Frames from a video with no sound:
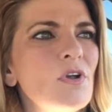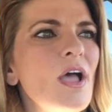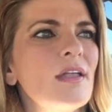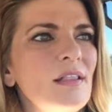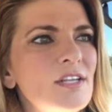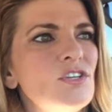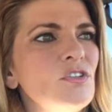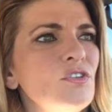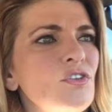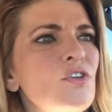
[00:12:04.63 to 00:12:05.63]
we're not going to let
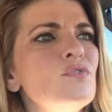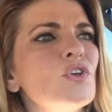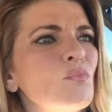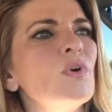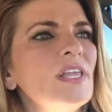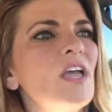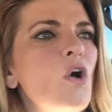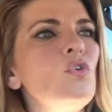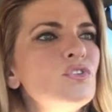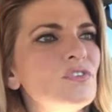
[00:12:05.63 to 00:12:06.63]
you use a really
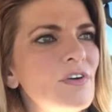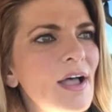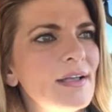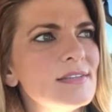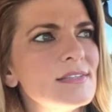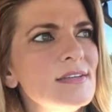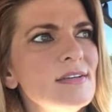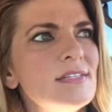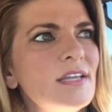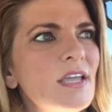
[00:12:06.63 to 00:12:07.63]
old device
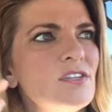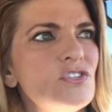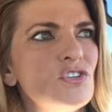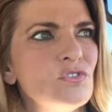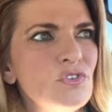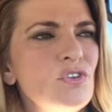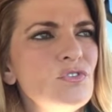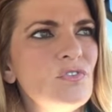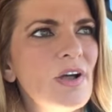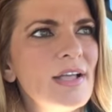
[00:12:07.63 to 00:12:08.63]
to get your new
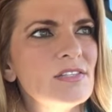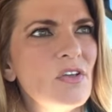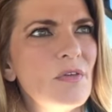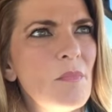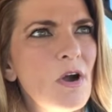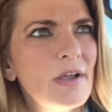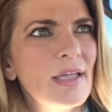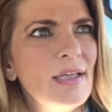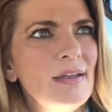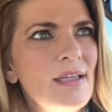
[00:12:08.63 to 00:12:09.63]
device on the
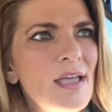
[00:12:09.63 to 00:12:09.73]
market.